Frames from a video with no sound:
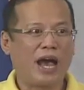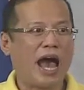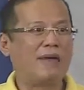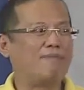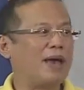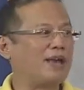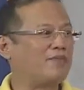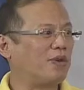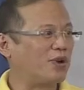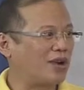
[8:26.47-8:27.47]
I beg
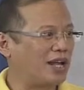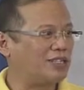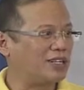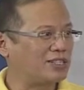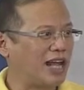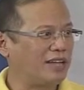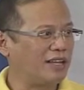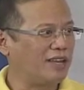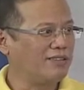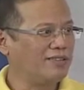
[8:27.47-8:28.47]
for your
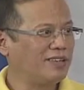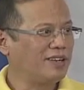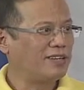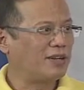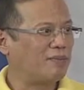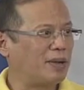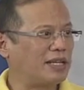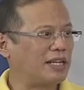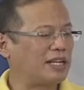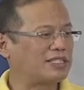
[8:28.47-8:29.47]
understanding,
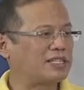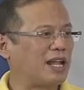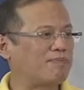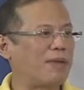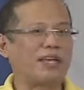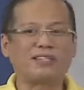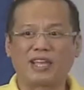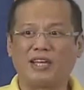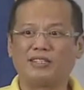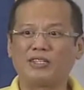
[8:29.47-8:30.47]
but it does not make
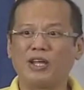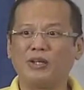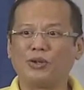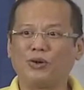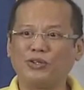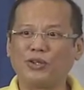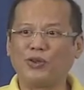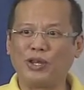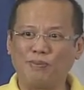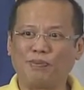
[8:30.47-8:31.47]
sense to
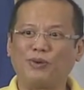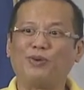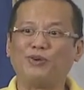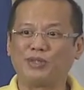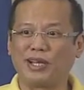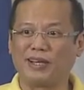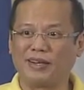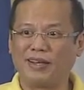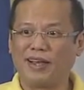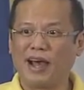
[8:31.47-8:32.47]
continue producing